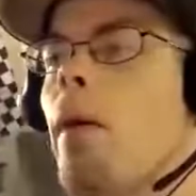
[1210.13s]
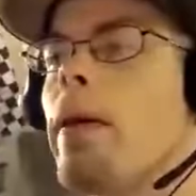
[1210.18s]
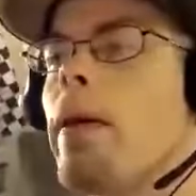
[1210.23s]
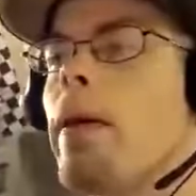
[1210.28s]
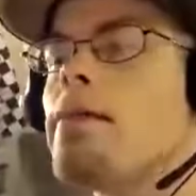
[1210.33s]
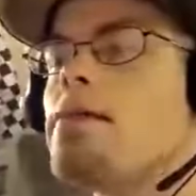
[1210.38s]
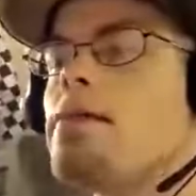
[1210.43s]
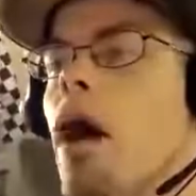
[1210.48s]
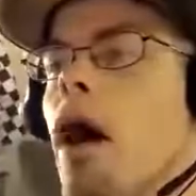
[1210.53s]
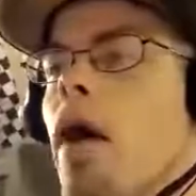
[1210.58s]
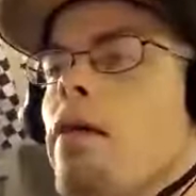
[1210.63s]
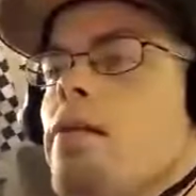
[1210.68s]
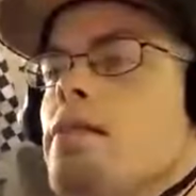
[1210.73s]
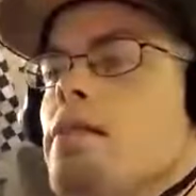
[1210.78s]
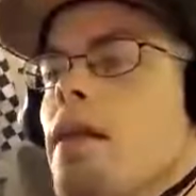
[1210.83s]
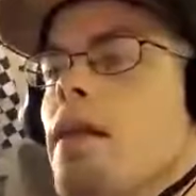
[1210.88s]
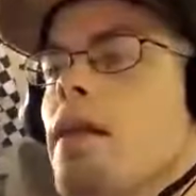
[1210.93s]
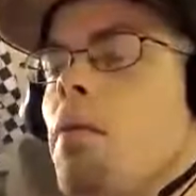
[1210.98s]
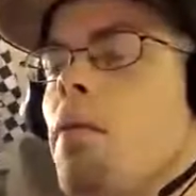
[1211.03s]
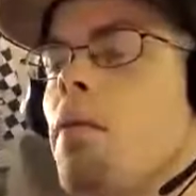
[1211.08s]
I was
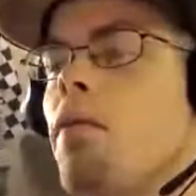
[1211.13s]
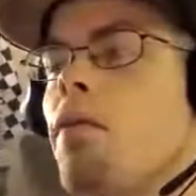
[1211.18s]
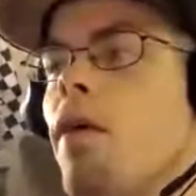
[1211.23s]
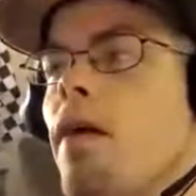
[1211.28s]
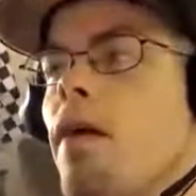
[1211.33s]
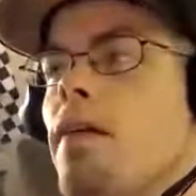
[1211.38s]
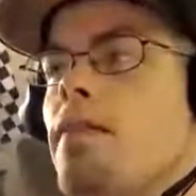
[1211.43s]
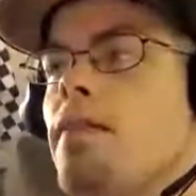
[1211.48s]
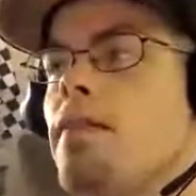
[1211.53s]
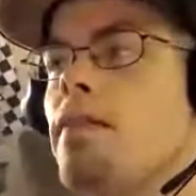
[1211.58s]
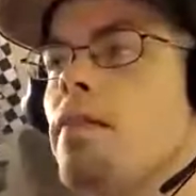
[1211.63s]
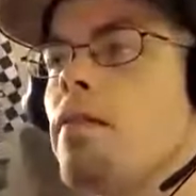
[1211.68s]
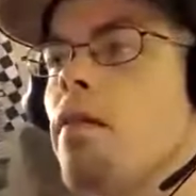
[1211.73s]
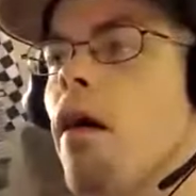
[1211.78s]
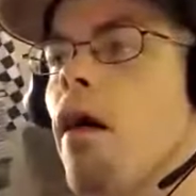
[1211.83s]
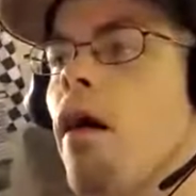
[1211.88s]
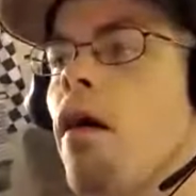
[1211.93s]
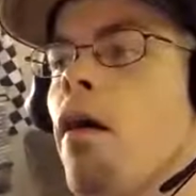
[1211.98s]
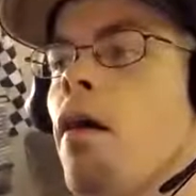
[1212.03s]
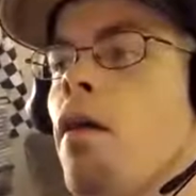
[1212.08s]
gonna move on to
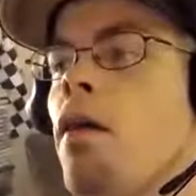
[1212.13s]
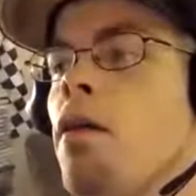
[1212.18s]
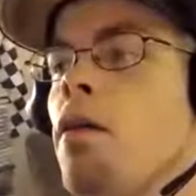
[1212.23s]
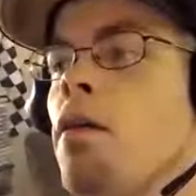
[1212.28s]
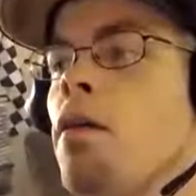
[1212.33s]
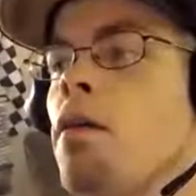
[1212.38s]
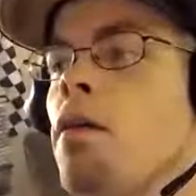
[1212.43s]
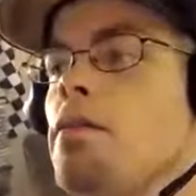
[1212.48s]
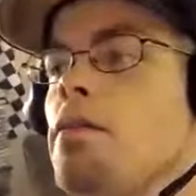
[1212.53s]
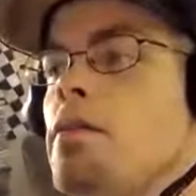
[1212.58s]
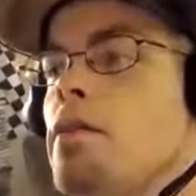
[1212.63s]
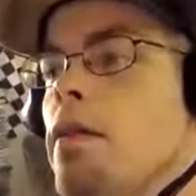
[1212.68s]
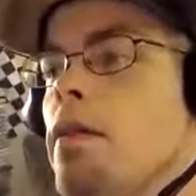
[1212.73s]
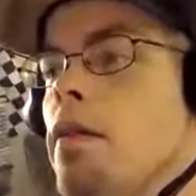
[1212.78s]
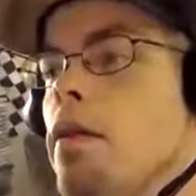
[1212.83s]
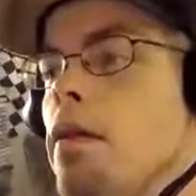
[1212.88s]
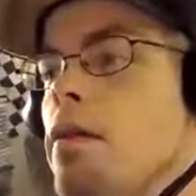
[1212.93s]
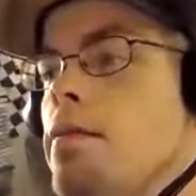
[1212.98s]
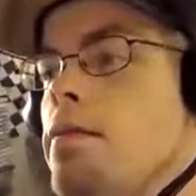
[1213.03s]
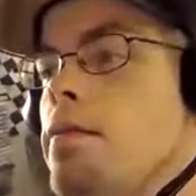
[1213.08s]

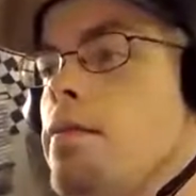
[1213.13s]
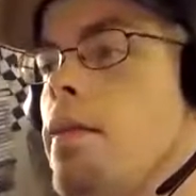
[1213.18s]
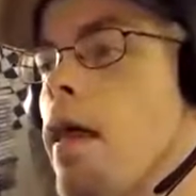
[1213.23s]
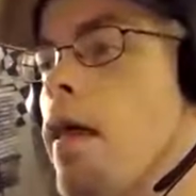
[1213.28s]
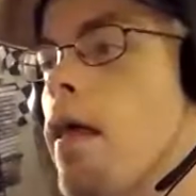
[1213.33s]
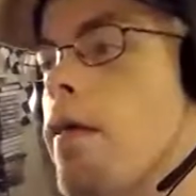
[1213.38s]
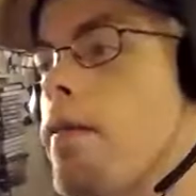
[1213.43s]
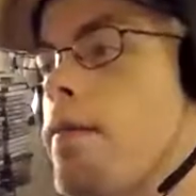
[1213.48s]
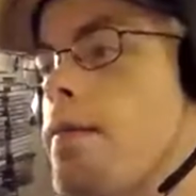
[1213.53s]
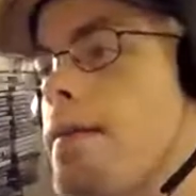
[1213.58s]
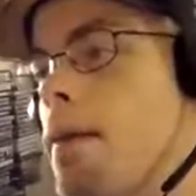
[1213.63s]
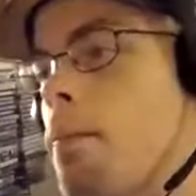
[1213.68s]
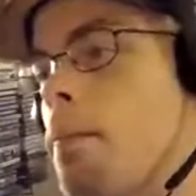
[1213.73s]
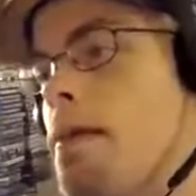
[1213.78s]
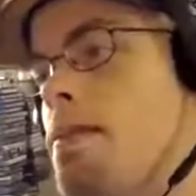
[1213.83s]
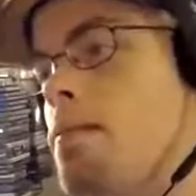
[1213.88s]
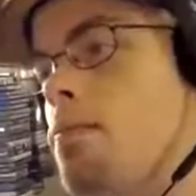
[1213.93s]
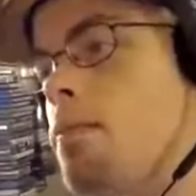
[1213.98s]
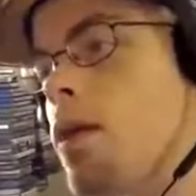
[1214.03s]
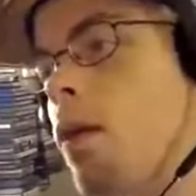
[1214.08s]
the championship
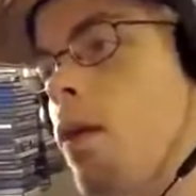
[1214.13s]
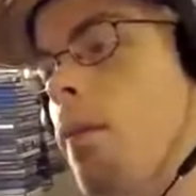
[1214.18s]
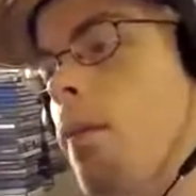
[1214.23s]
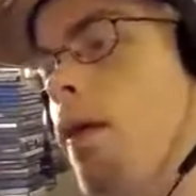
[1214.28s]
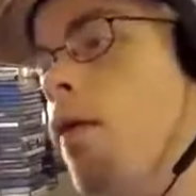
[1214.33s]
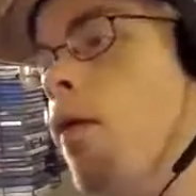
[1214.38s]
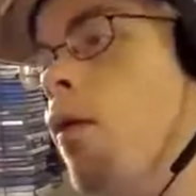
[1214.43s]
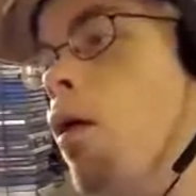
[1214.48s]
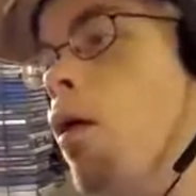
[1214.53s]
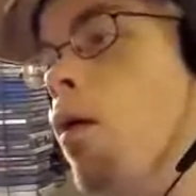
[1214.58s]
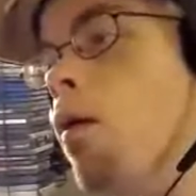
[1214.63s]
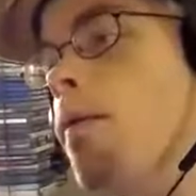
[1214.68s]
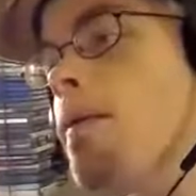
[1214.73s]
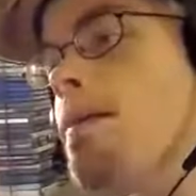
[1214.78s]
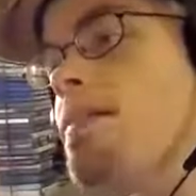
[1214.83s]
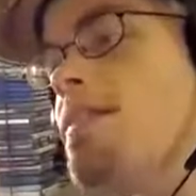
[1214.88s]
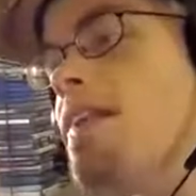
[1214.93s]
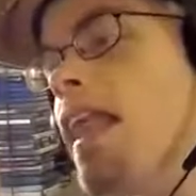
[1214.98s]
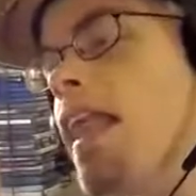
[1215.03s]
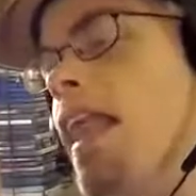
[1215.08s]
tournament. We
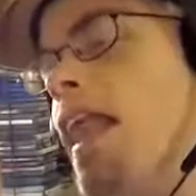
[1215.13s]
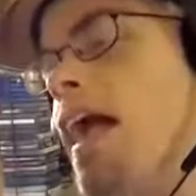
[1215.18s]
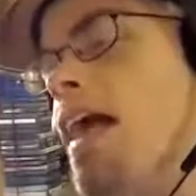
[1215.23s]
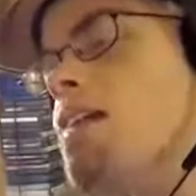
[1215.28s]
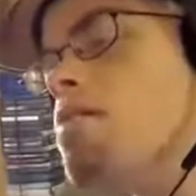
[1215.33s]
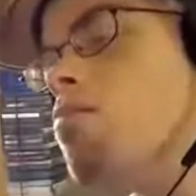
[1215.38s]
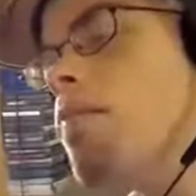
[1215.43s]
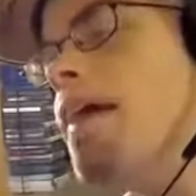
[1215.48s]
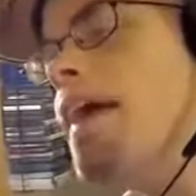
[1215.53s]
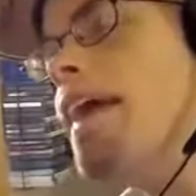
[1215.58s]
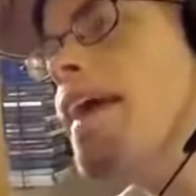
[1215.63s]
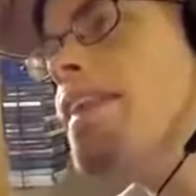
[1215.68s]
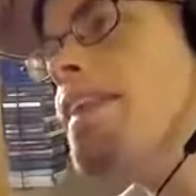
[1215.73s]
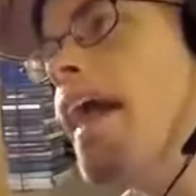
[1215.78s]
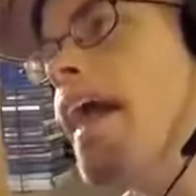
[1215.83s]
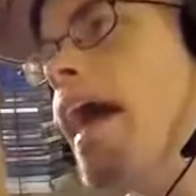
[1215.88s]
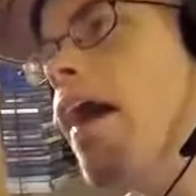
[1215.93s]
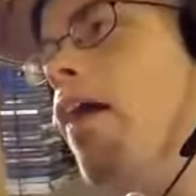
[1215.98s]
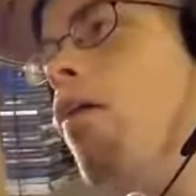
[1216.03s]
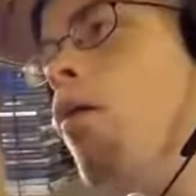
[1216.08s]
said last week
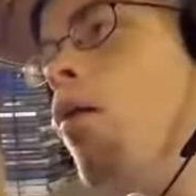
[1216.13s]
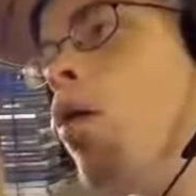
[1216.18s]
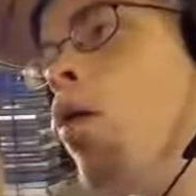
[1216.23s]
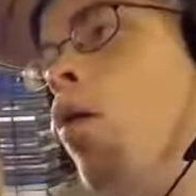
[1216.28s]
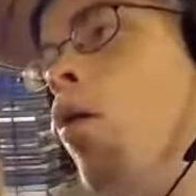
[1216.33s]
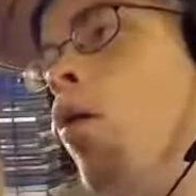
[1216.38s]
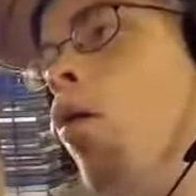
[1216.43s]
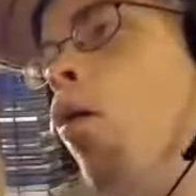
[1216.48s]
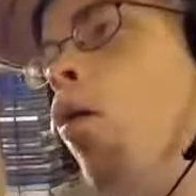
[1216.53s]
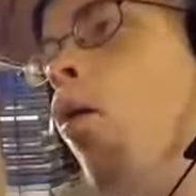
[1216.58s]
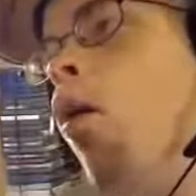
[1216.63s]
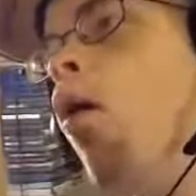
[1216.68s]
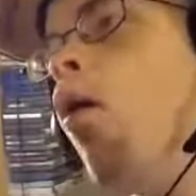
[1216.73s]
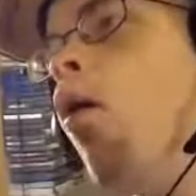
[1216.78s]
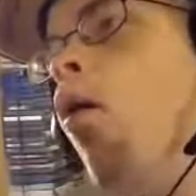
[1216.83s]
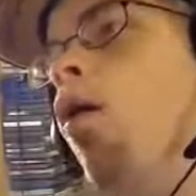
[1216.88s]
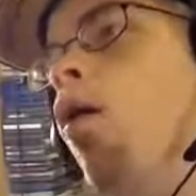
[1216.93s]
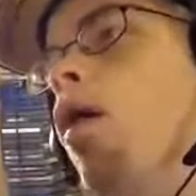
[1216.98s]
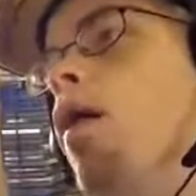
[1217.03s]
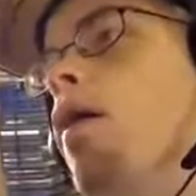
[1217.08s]
that
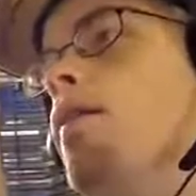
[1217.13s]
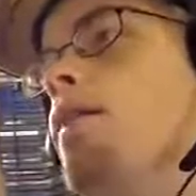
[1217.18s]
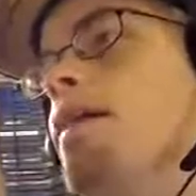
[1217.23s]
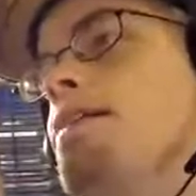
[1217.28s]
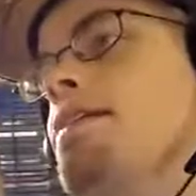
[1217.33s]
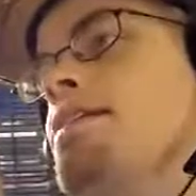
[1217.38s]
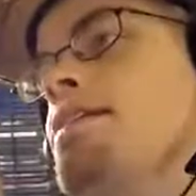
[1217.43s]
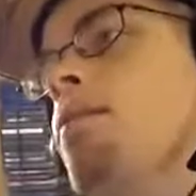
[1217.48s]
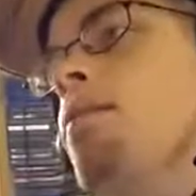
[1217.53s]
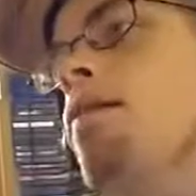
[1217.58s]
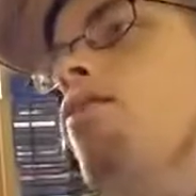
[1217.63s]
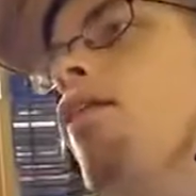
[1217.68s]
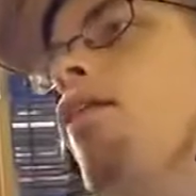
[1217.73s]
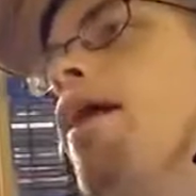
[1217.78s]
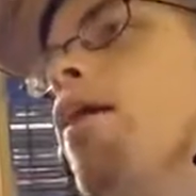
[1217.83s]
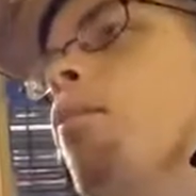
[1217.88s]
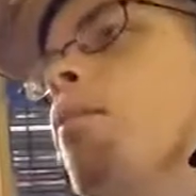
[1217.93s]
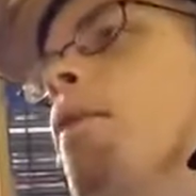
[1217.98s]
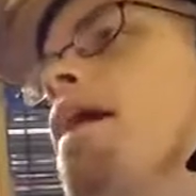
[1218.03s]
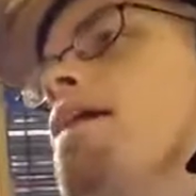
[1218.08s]
the semifinal
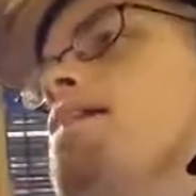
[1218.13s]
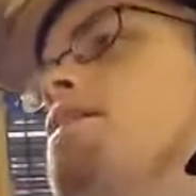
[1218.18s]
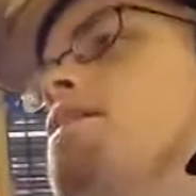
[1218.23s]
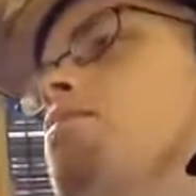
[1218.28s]
matches we